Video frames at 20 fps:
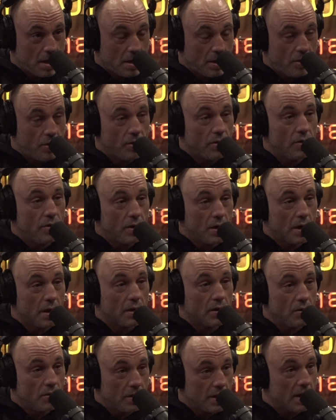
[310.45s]
you you
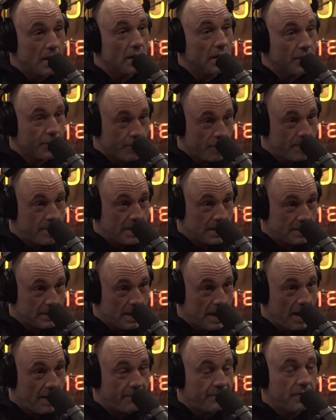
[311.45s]
got you only got like three minutes
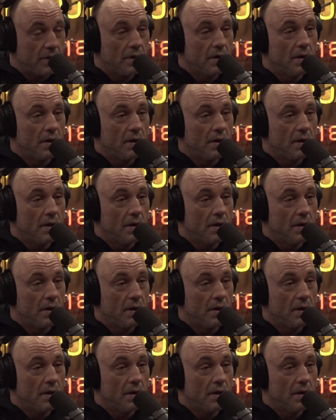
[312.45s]
left."